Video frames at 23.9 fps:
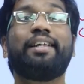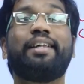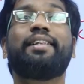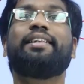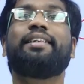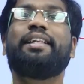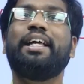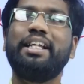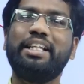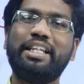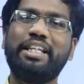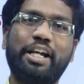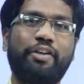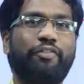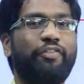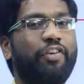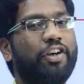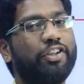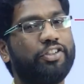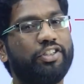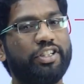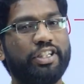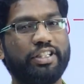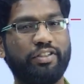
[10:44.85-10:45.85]
then that
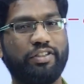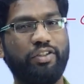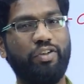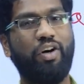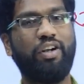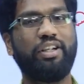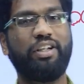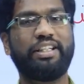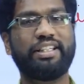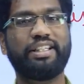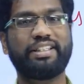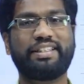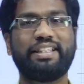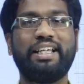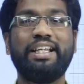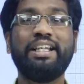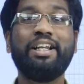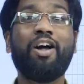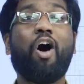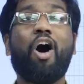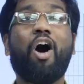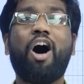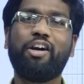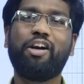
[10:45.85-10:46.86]
function is called as an
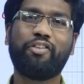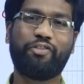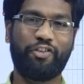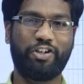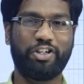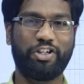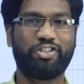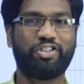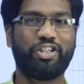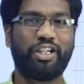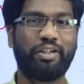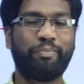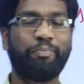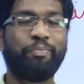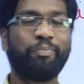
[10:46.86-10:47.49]
odd function.